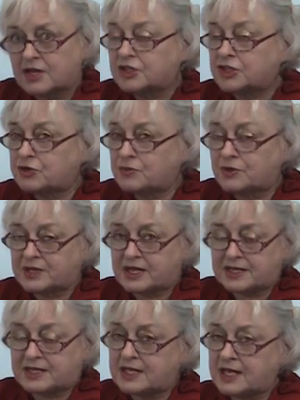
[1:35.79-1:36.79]
you will
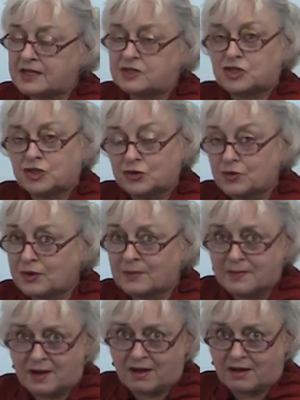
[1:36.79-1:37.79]
get it in your
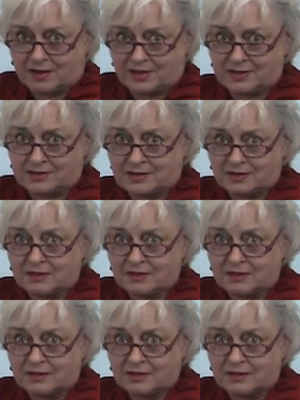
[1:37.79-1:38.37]
mind